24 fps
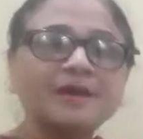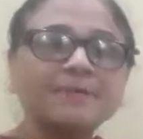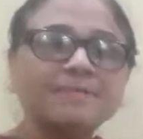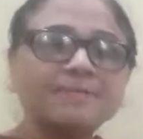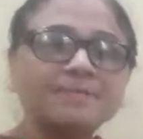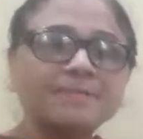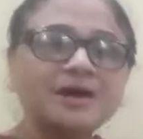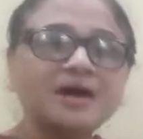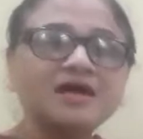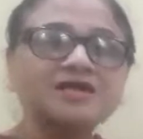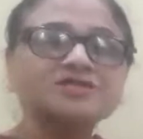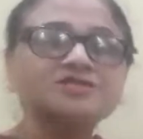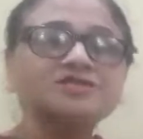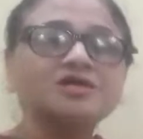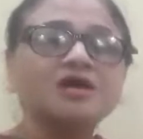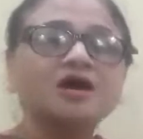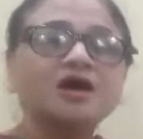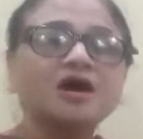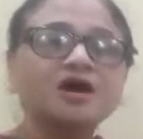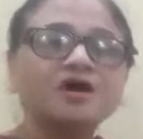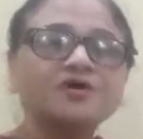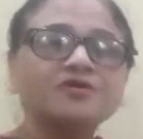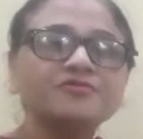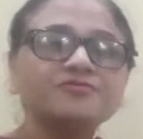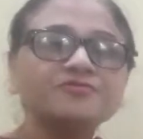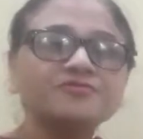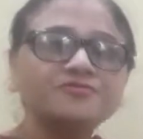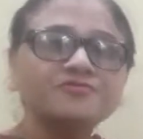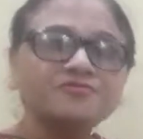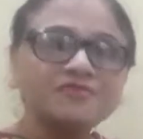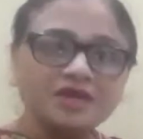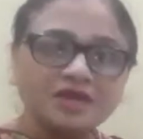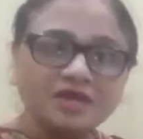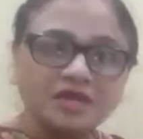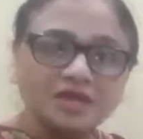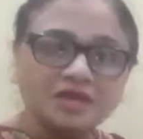but her
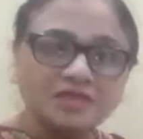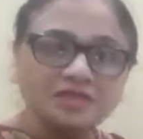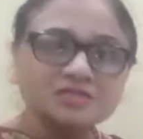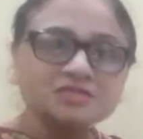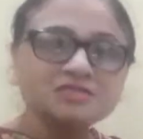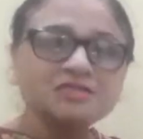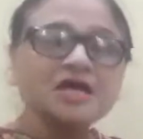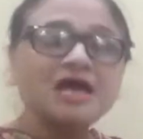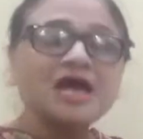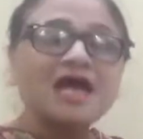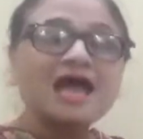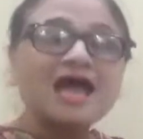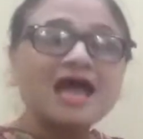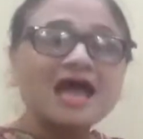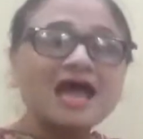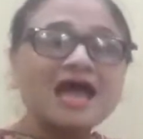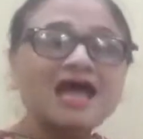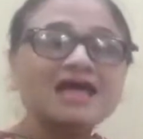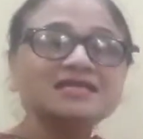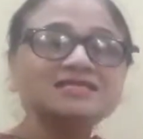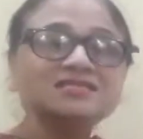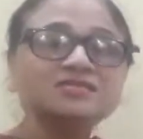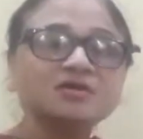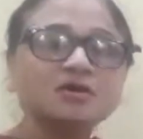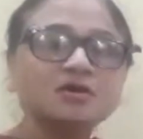face has